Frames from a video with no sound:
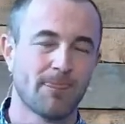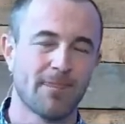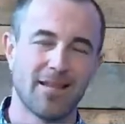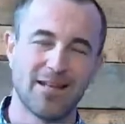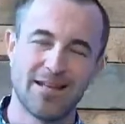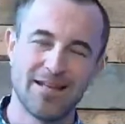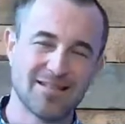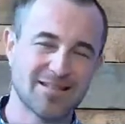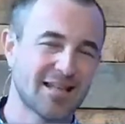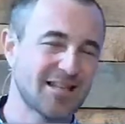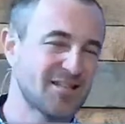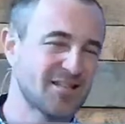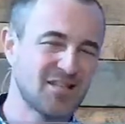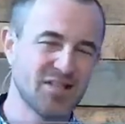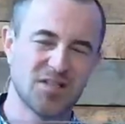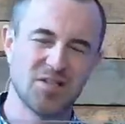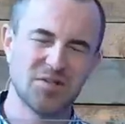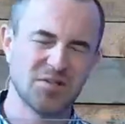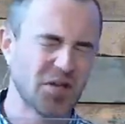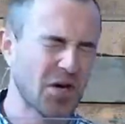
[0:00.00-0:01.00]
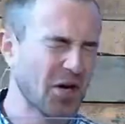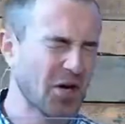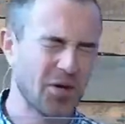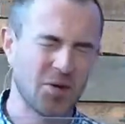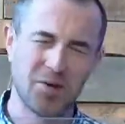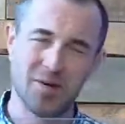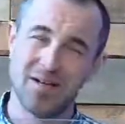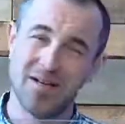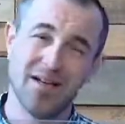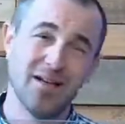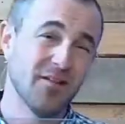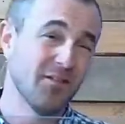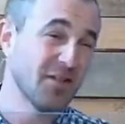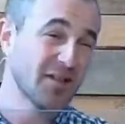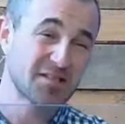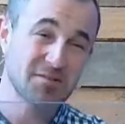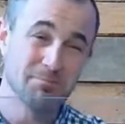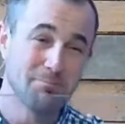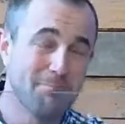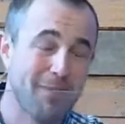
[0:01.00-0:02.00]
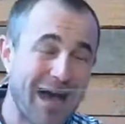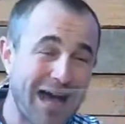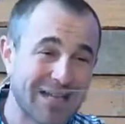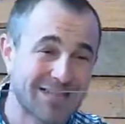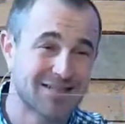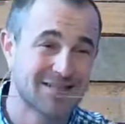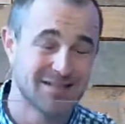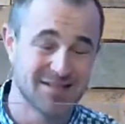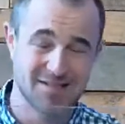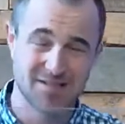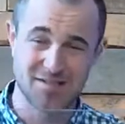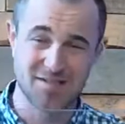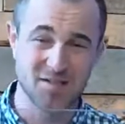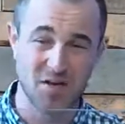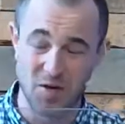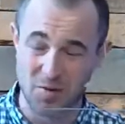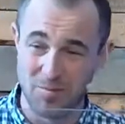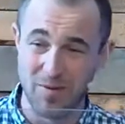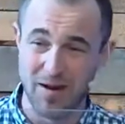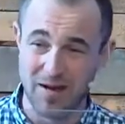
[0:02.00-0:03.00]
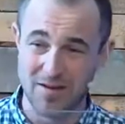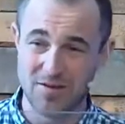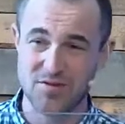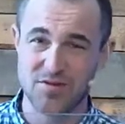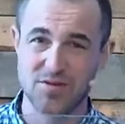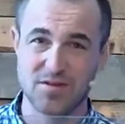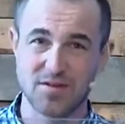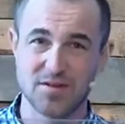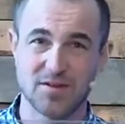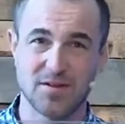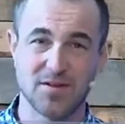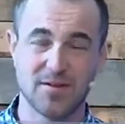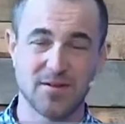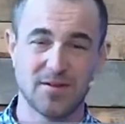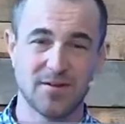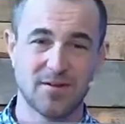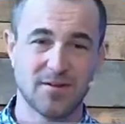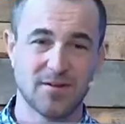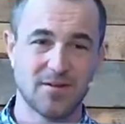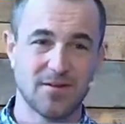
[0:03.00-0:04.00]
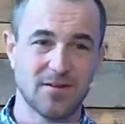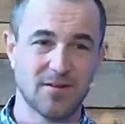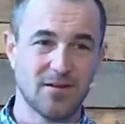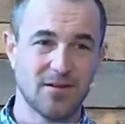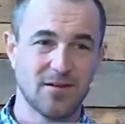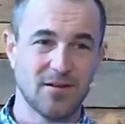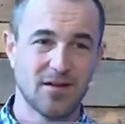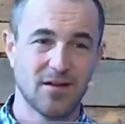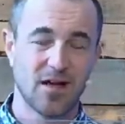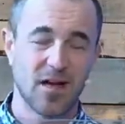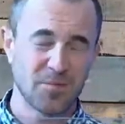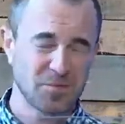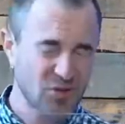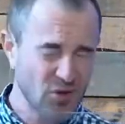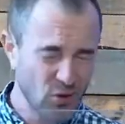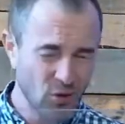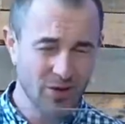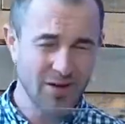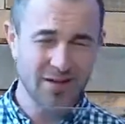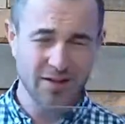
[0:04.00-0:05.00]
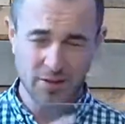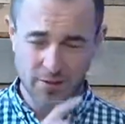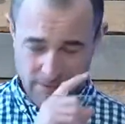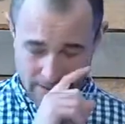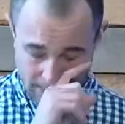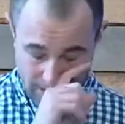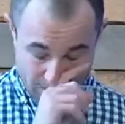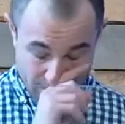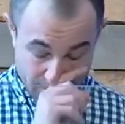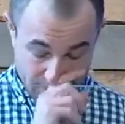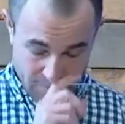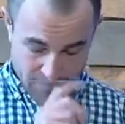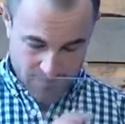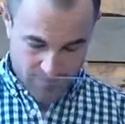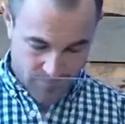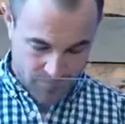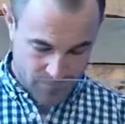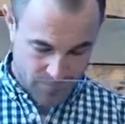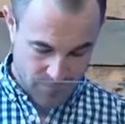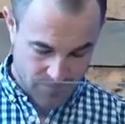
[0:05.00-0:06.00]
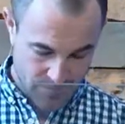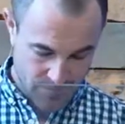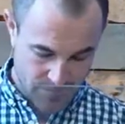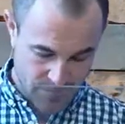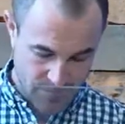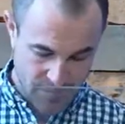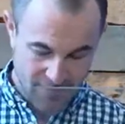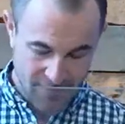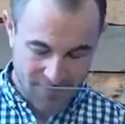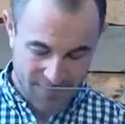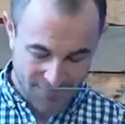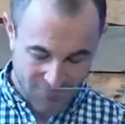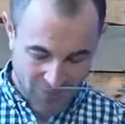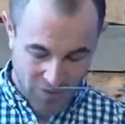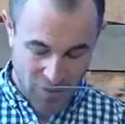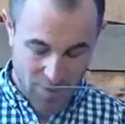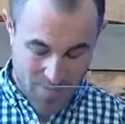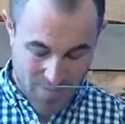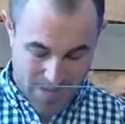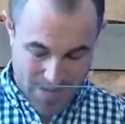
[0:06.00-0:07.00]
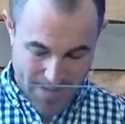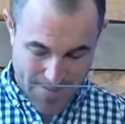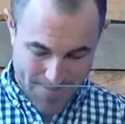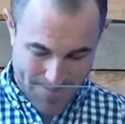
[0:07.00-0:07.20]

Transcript: And he says to you, no, this matters so much. I'm calling your name. Follow me.